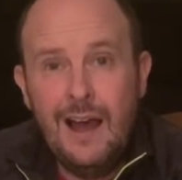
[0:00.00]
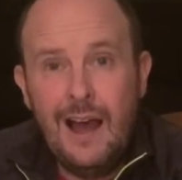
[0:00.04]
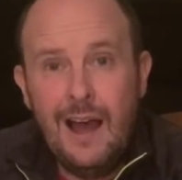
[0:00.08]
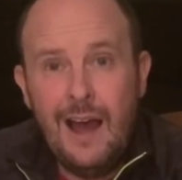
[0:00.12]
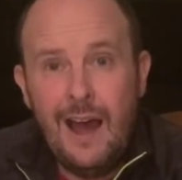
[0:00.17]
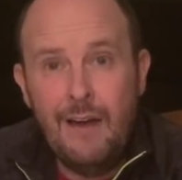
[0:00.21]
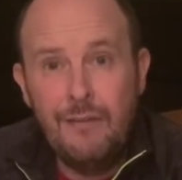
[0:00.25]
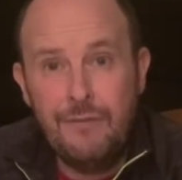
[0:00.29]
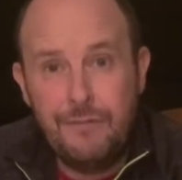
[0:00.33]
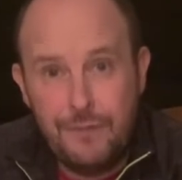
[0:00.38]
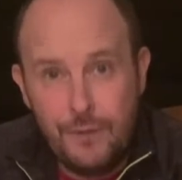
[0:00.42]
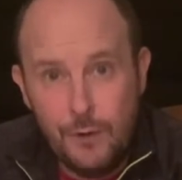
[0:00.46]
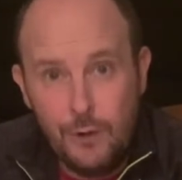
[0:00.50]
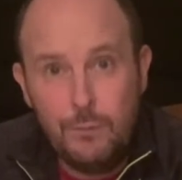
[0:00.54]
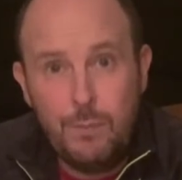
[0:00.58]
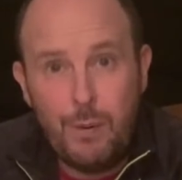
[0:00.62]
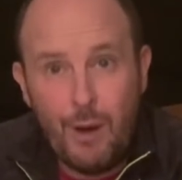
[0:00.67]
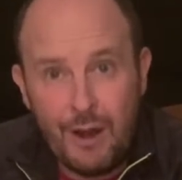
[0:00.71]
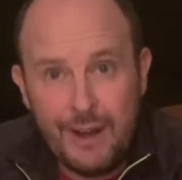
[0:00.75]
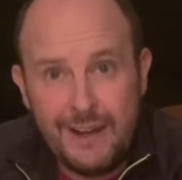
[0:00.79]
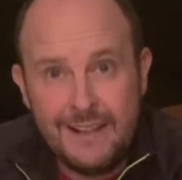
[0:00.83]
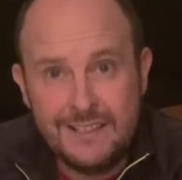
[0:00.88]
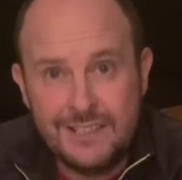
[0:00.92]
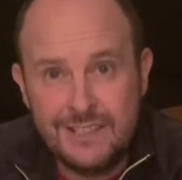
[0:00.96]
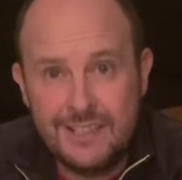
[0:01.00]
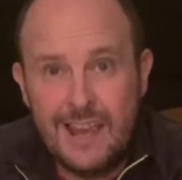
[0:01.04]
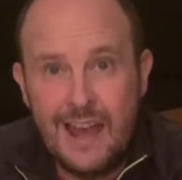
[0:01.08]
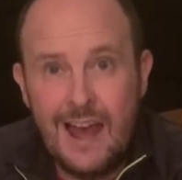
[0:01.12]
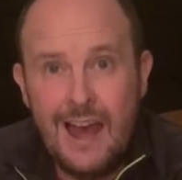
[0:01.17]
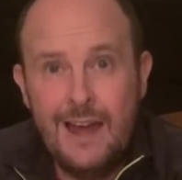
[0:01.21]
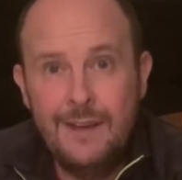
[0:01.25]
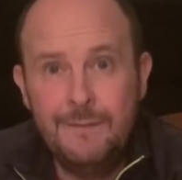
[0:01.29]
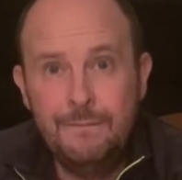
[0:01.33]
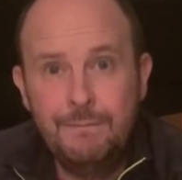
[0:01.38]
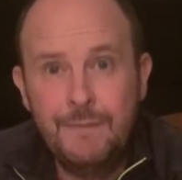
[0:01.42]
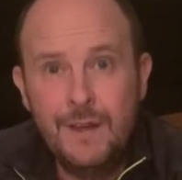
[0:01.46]
a full body
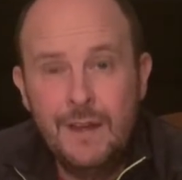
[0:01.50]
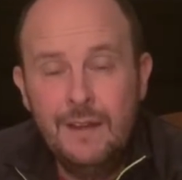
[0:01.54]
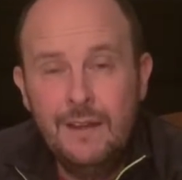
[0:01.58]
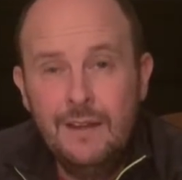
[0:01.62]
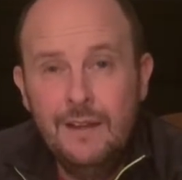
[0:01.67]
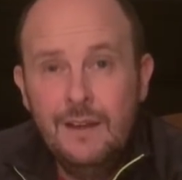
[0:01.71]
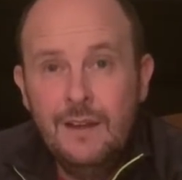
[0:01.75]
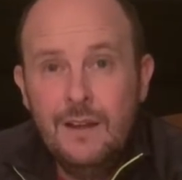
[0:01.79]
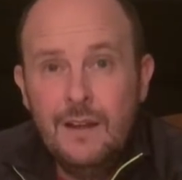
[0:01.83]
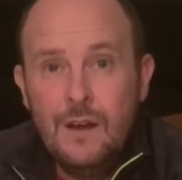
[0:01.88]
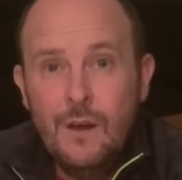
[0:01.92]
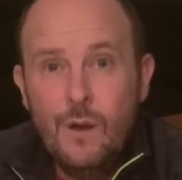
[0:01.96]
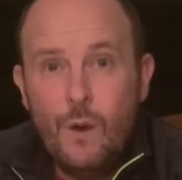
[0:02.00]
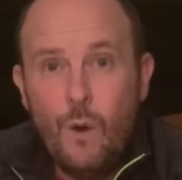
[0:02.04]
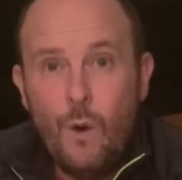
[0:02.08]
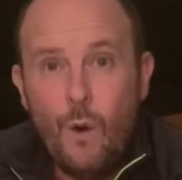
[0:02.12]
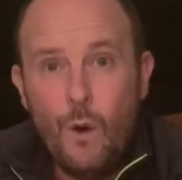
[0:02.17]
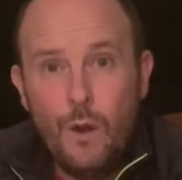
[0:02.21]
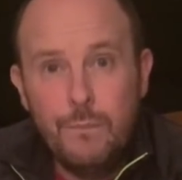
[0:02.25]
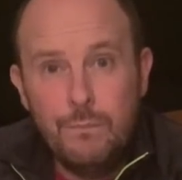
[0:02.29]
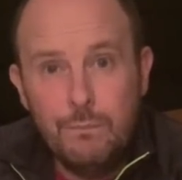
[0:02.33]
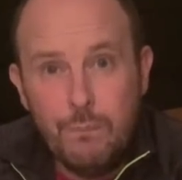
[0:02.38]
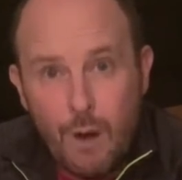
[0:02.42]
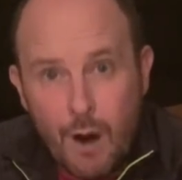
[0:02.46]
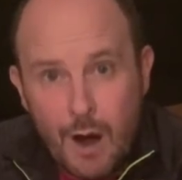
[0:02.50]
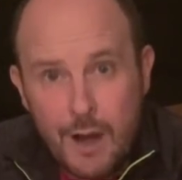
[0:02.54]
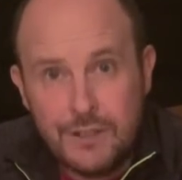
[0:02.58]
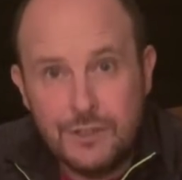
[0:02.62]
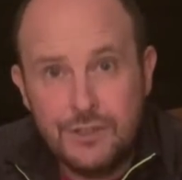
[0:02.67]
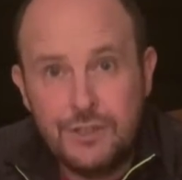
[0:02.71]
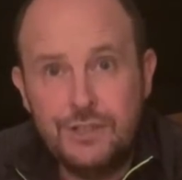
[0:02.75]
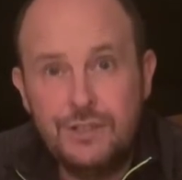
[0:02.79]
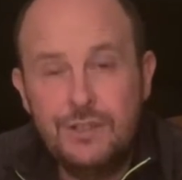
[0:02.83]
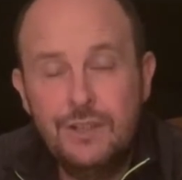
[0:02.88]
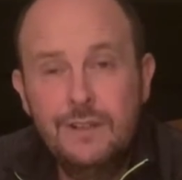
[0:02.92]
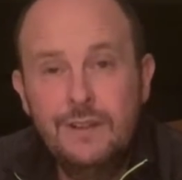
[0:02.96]
scan on
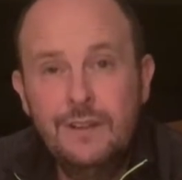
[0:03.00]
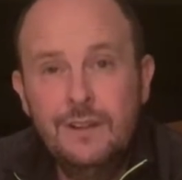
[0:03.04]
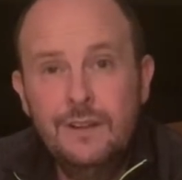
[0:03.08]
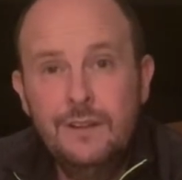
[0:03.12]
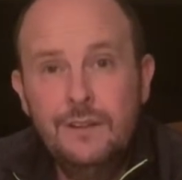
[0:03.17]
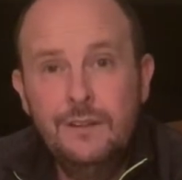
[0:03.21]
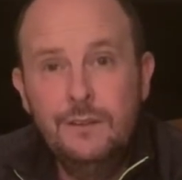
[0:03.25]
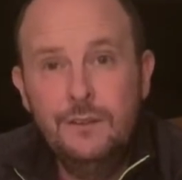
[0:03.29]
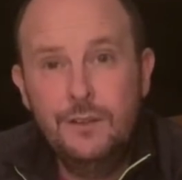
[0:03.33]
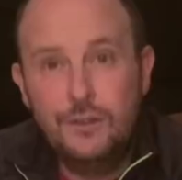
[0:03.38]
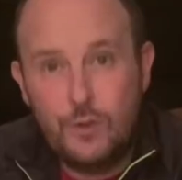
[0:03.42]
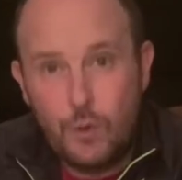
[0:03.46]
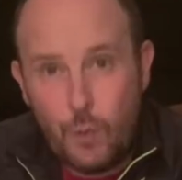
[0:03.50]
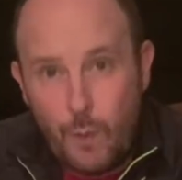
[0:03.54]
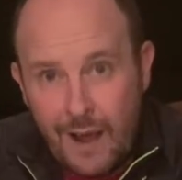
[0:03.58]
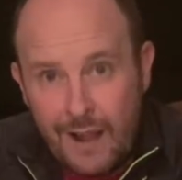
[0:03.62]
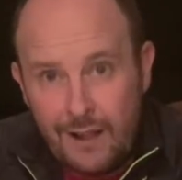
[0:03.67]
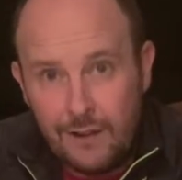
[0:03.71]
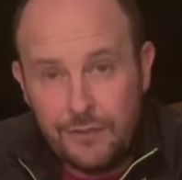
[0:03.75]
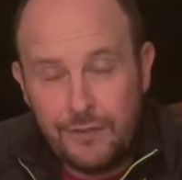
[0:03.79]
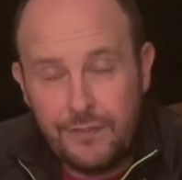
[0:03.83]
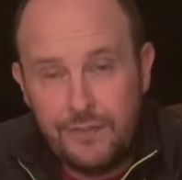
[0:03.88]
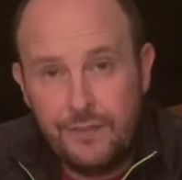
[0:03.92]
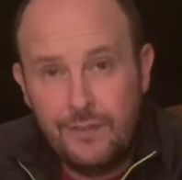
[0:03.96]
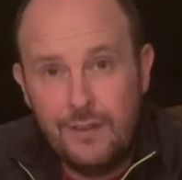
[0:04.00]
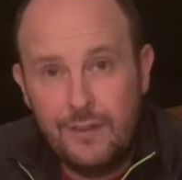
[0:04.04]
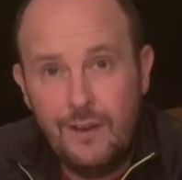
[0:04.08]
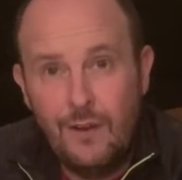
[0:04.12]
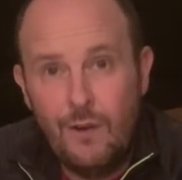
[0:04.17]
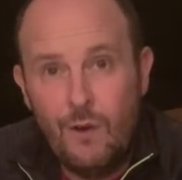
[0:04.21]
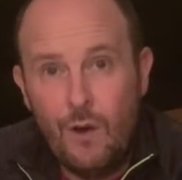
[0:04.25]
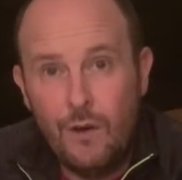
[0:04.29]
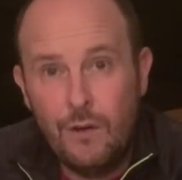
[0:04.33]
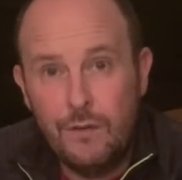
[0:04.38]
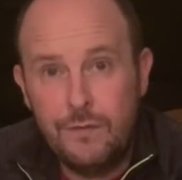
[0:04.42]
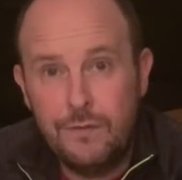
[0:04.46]
March the 12th
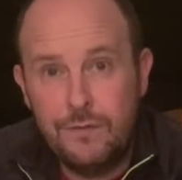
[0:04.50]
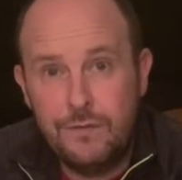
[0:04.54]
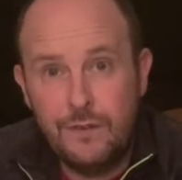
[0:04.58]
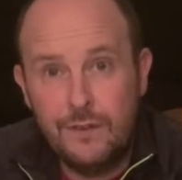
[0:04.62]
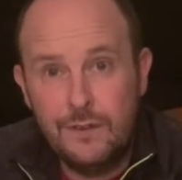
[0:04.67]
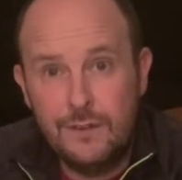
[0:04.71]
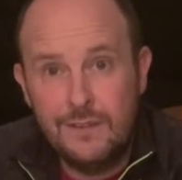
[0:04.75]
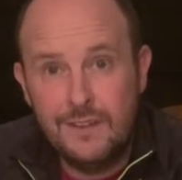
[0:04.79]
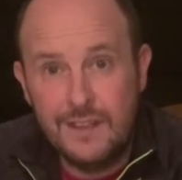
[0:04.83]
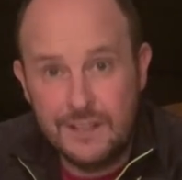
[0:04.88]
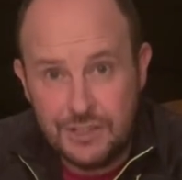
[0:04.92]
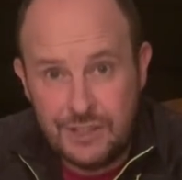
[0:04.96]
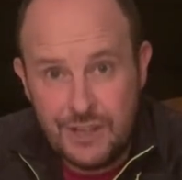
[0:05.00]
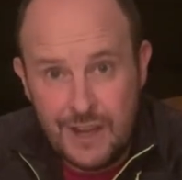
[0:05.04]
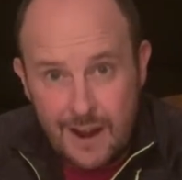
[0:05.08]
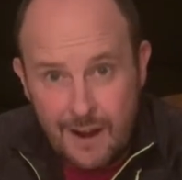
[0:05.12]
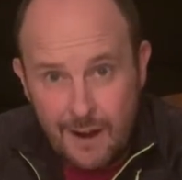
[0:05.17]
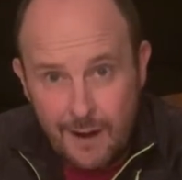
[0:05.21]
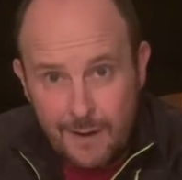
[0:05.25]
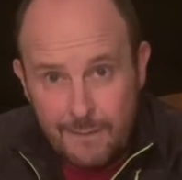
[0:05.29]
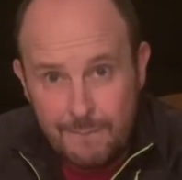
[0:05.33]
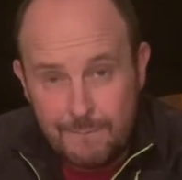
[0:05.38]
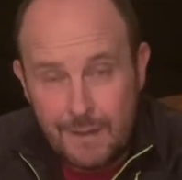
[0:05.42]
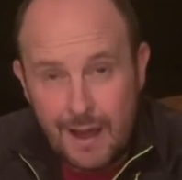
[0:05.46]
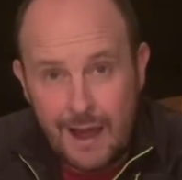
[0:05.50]
of this year.